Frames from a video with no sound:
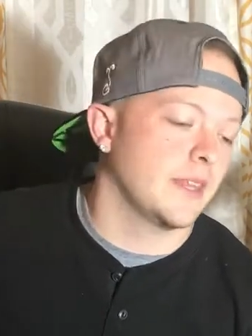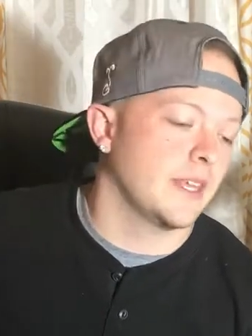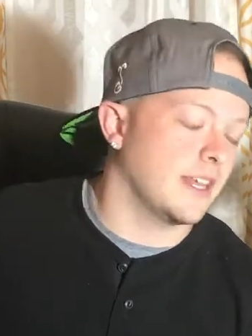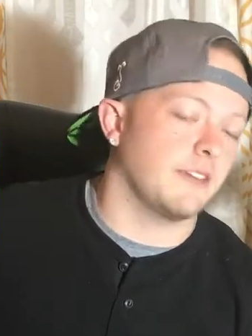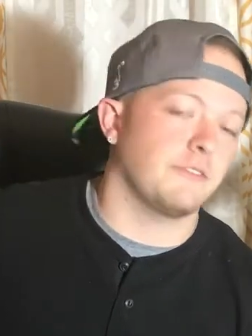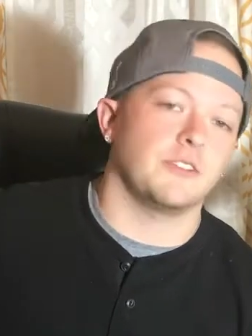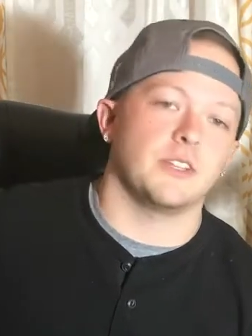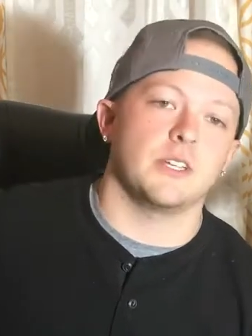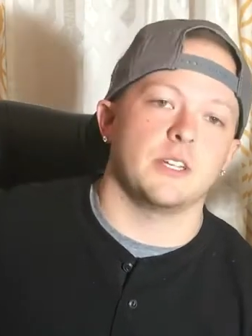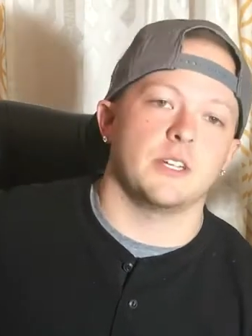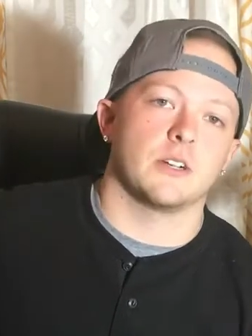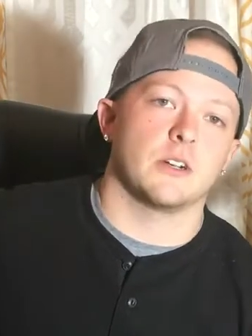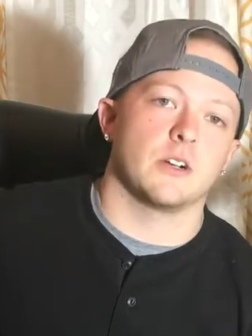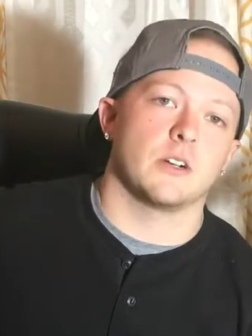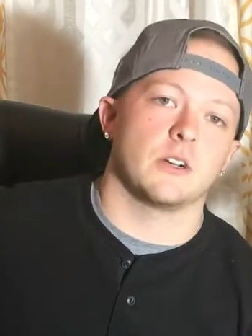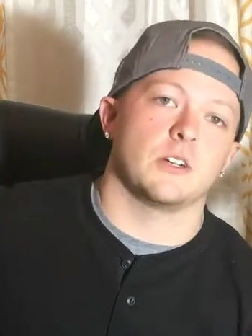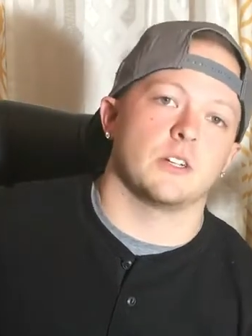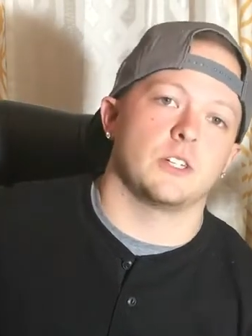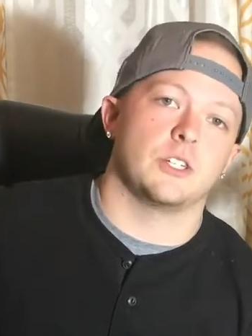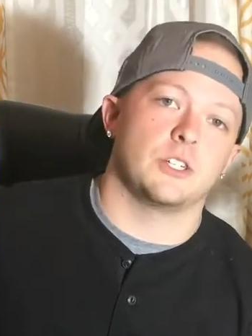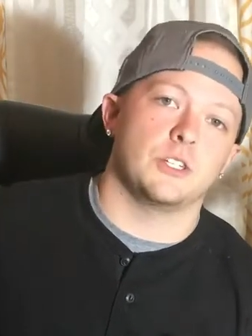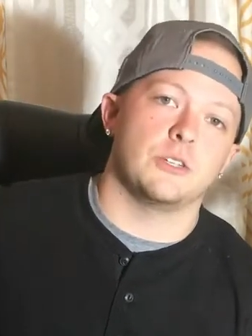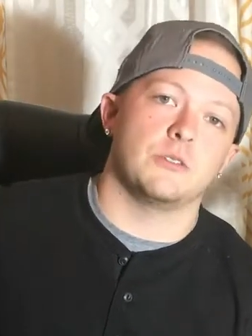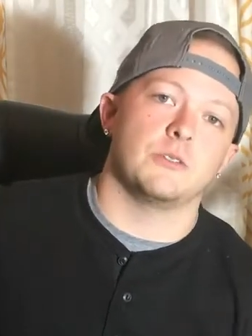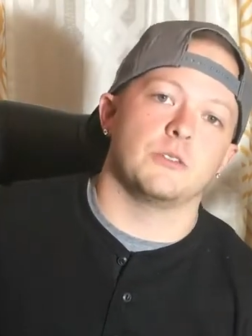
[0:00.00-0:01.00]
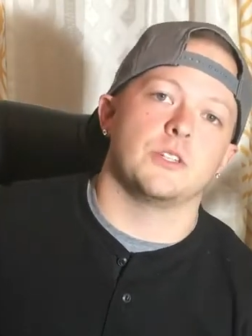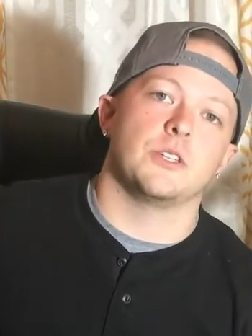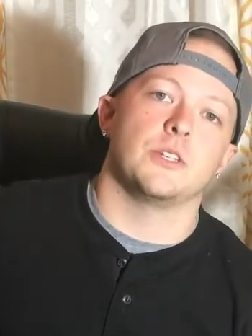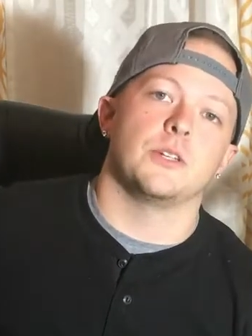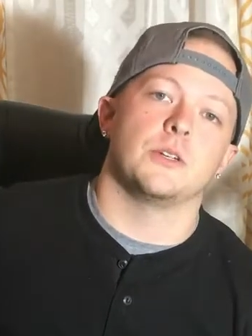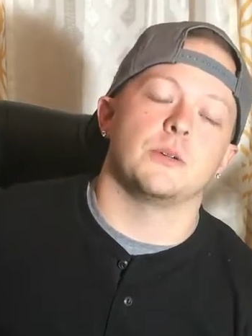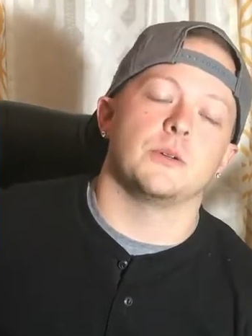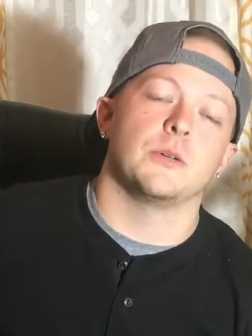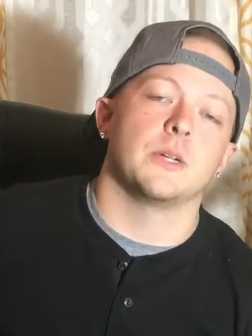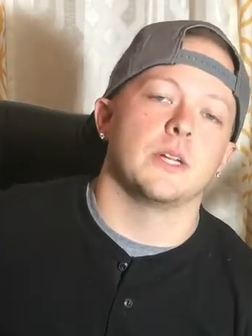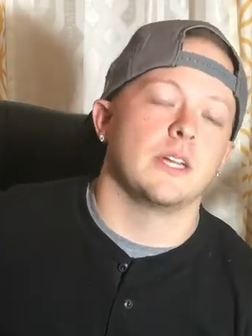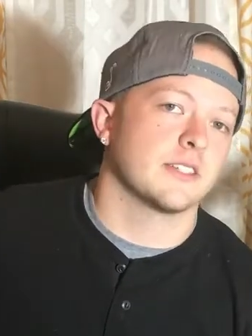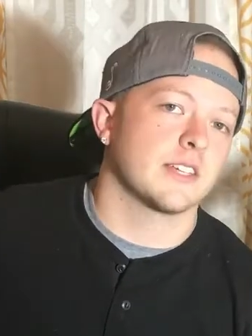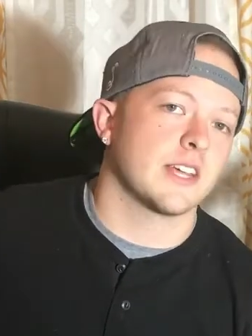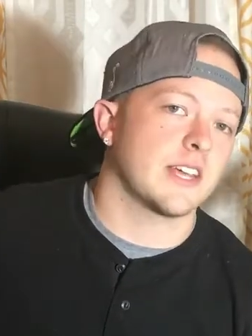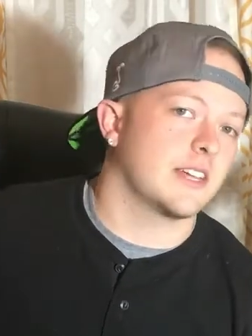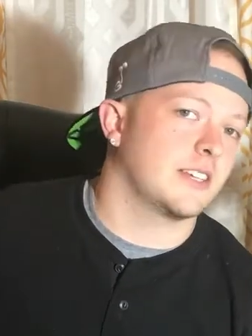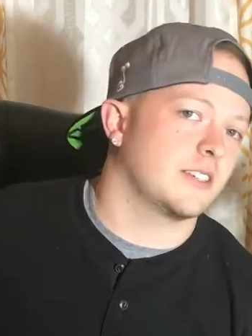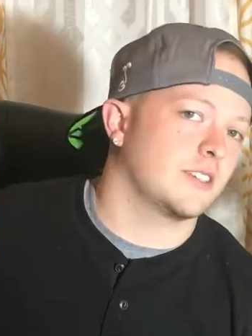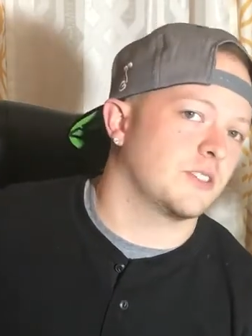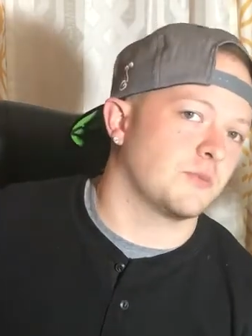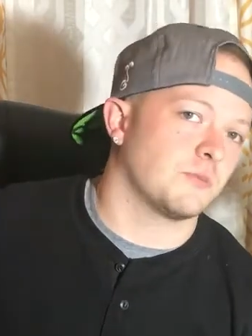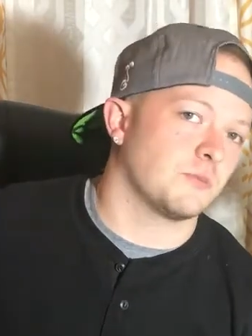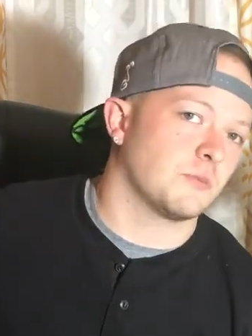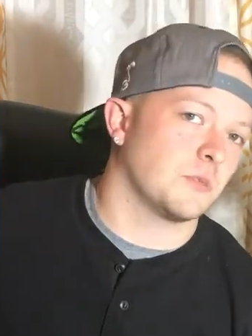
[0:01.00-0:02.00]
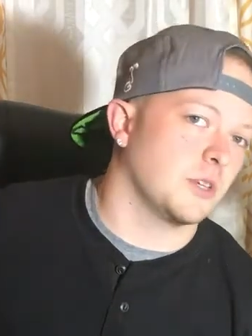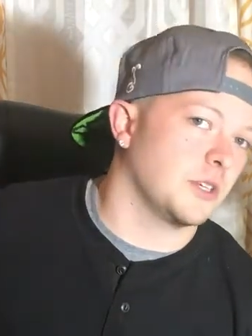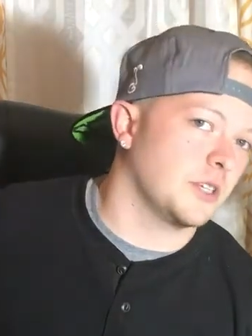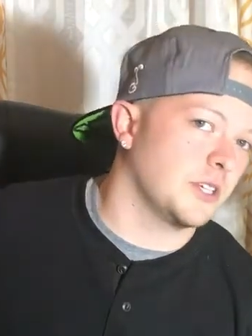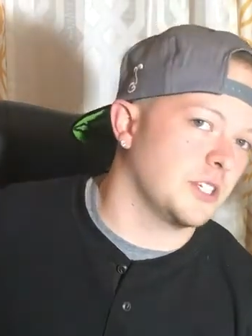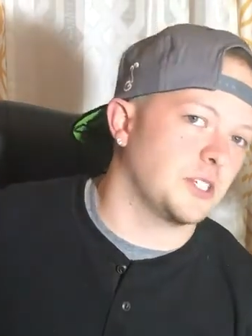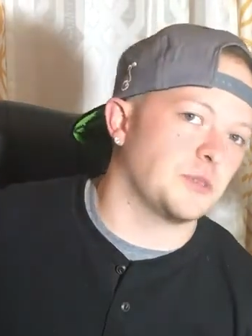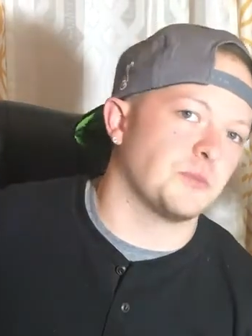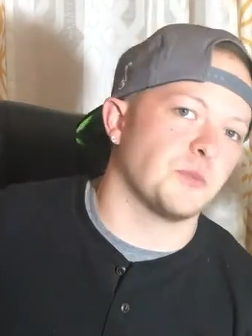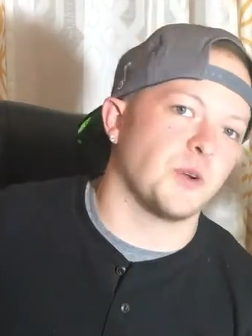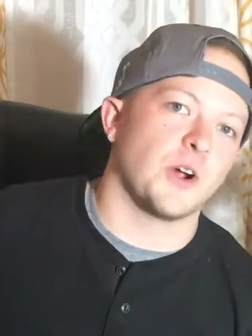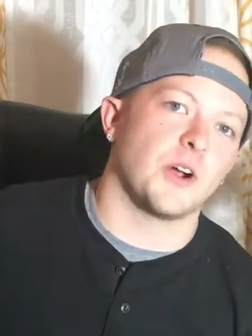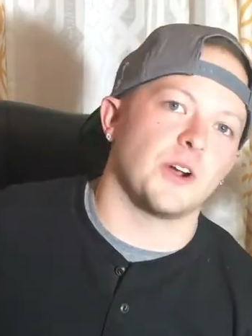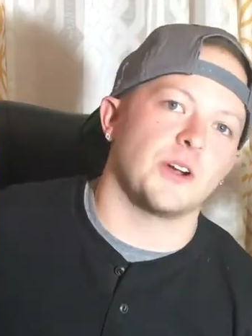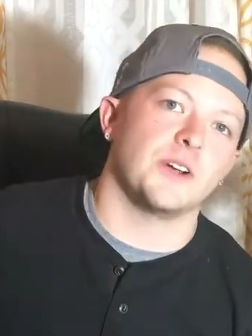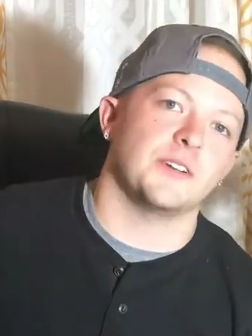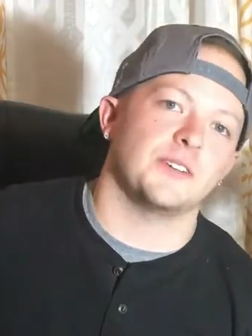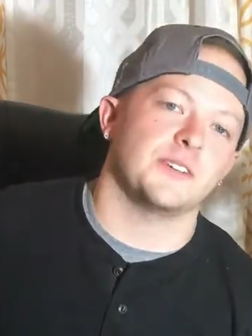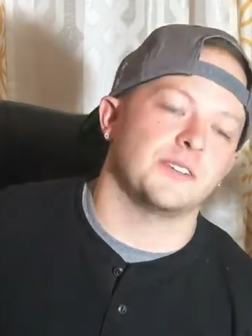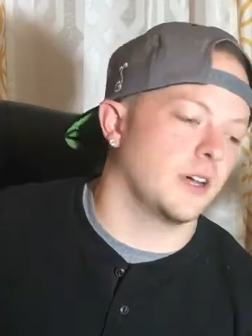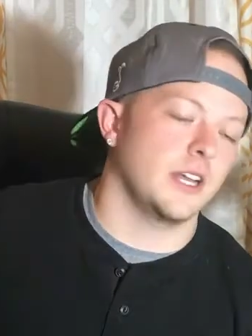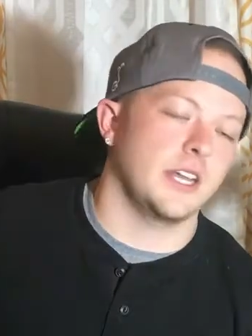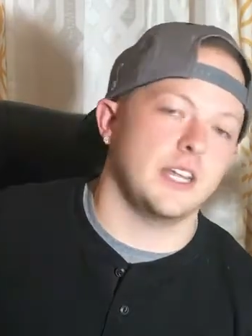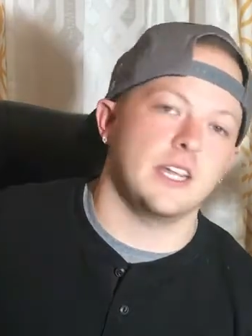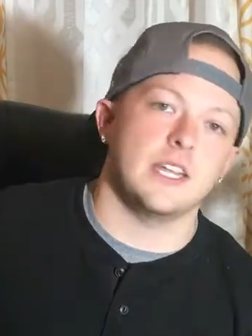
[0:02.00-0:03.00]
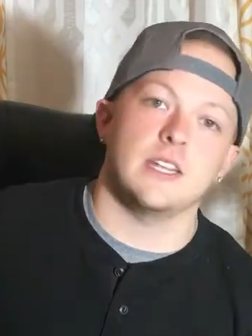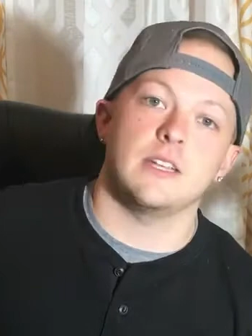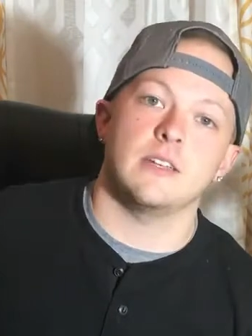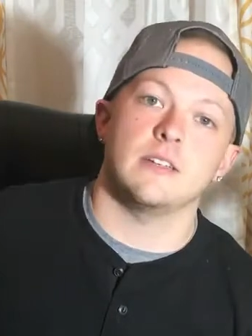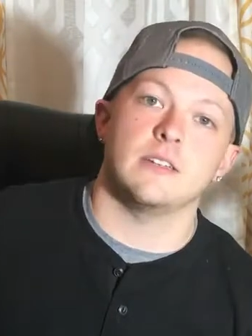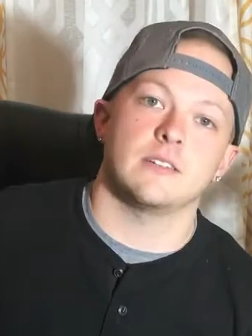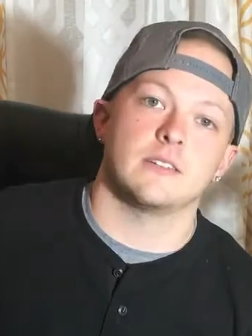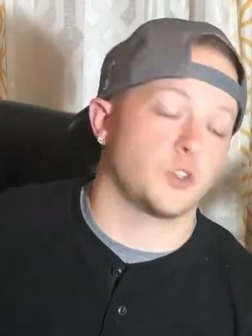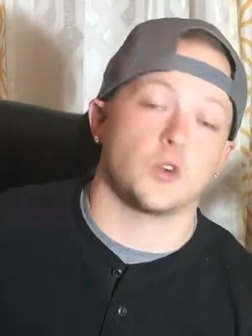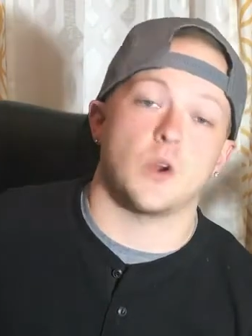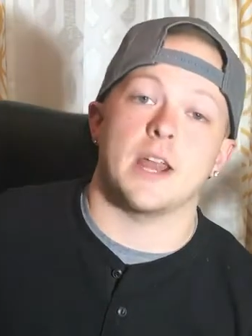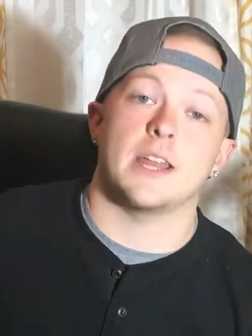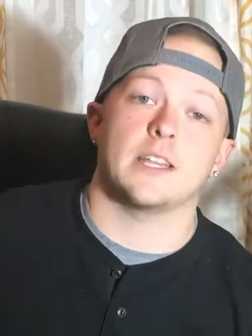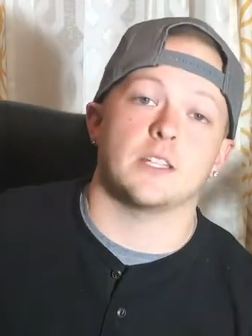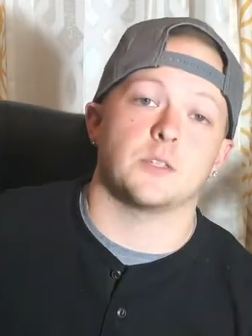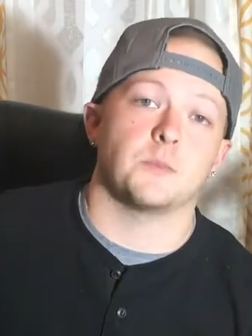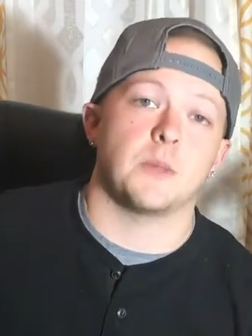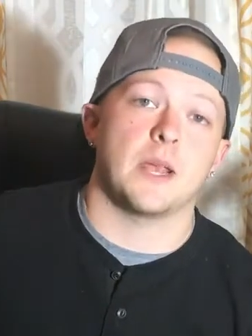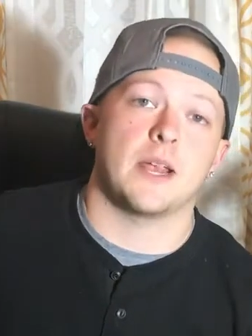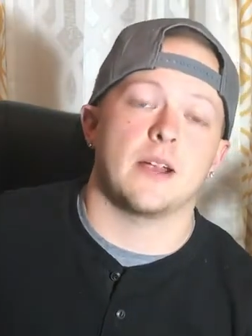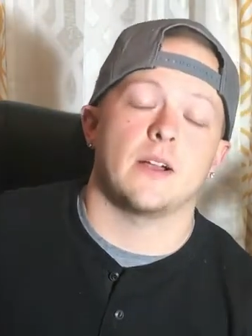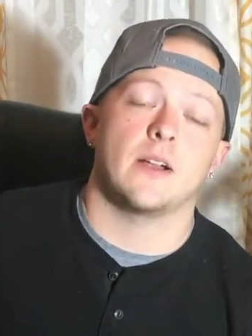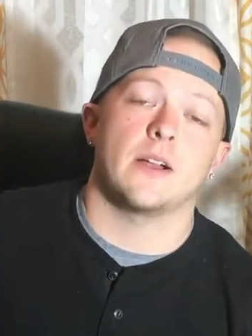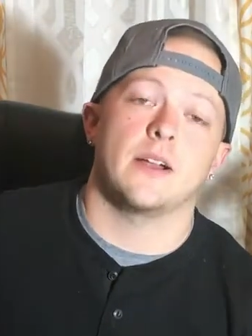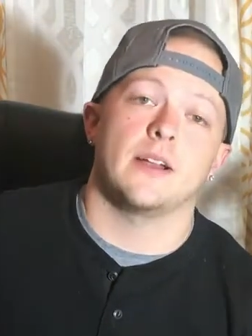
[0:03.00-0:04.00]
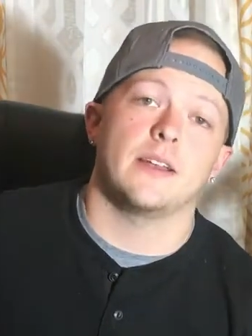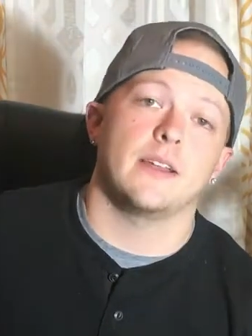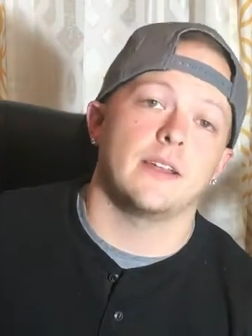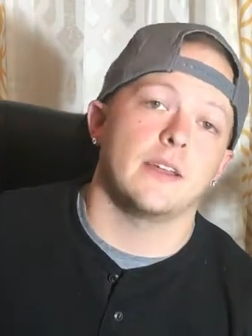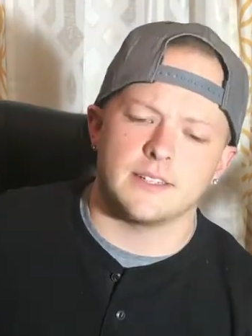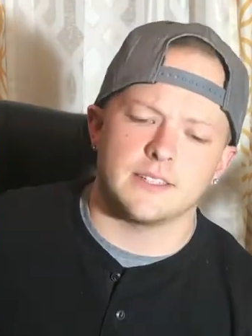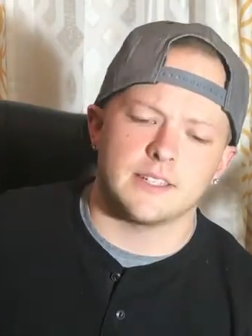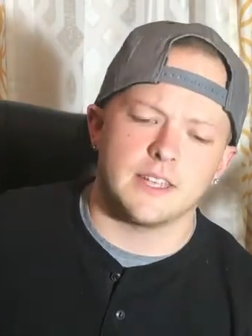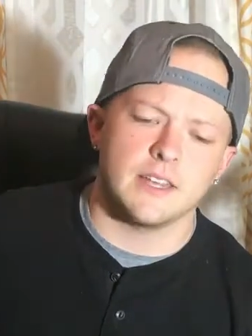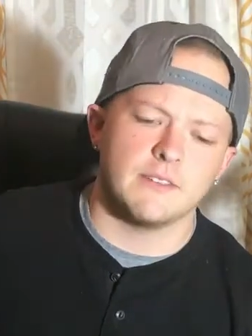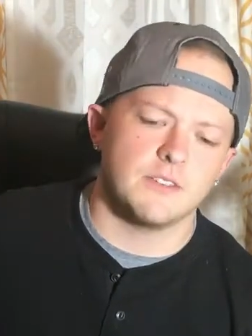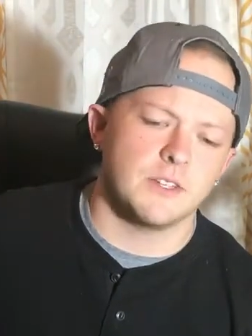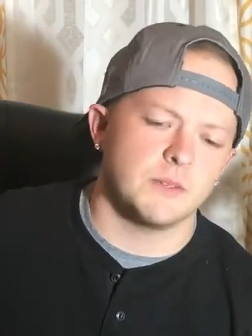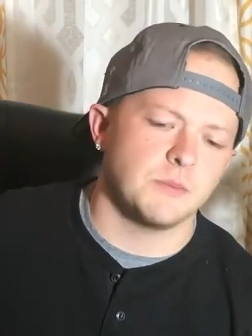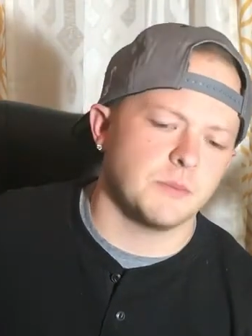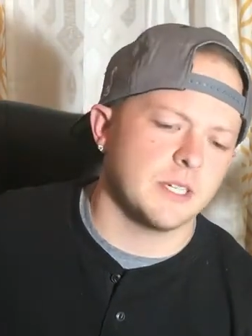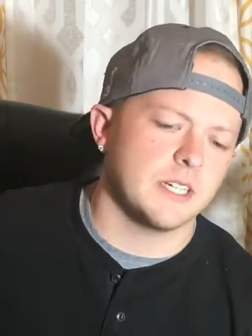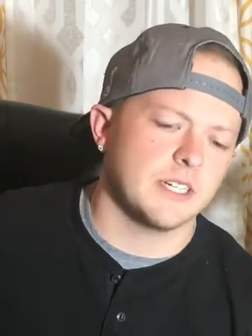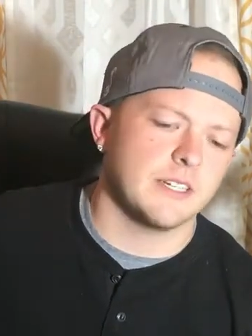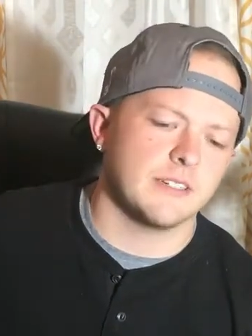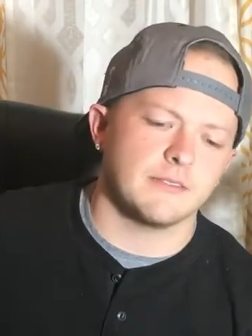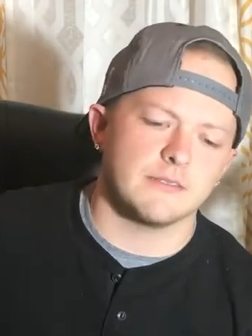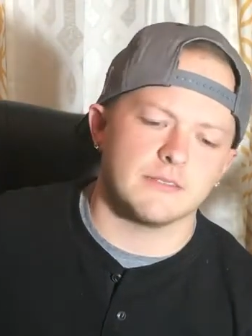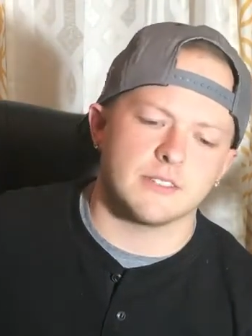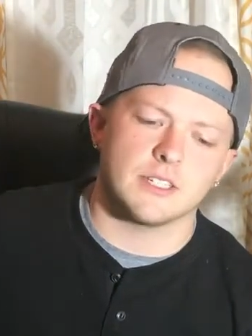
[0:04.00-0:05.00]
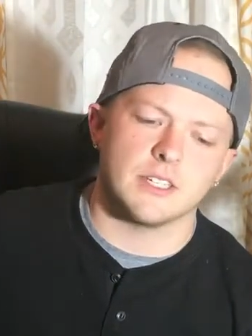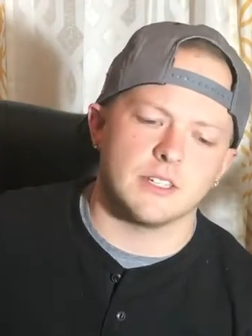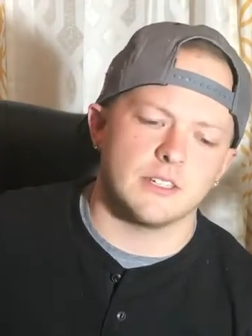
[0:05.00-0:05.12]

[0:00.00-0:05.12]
Definitely encourage you to. This guy's really smart, funny, transparent, has given me